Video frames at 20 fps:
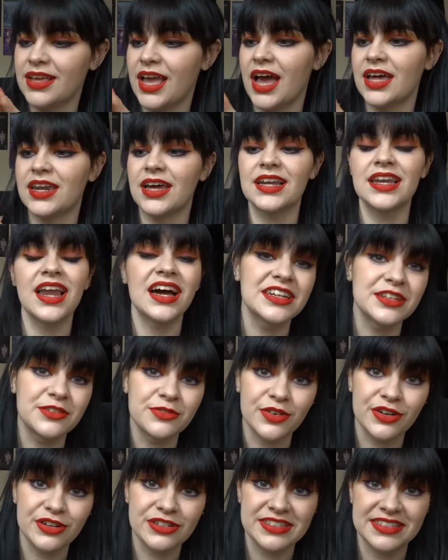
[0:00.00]
And I like
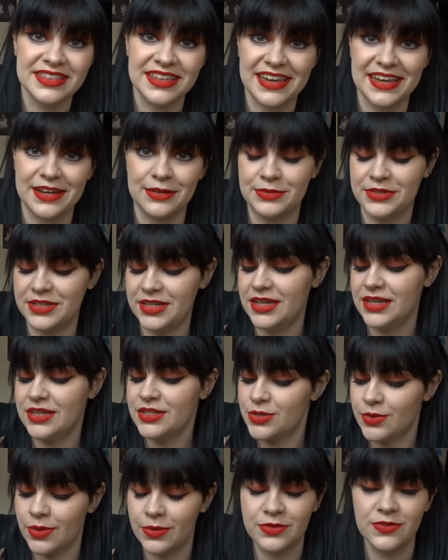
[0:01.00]
Fox in the Hound,
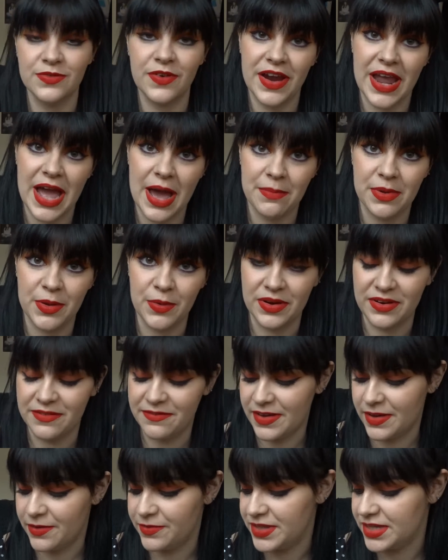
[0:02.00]
so I was very happy when I
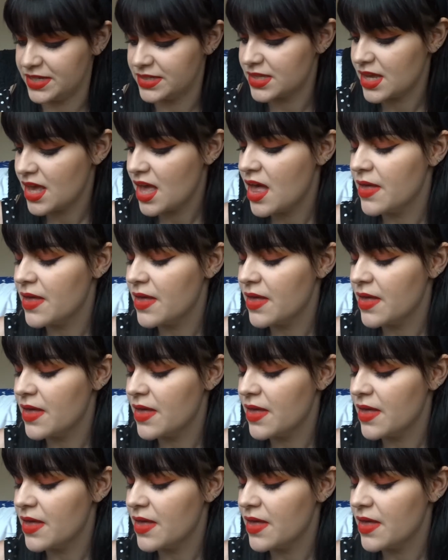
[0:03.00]
found this.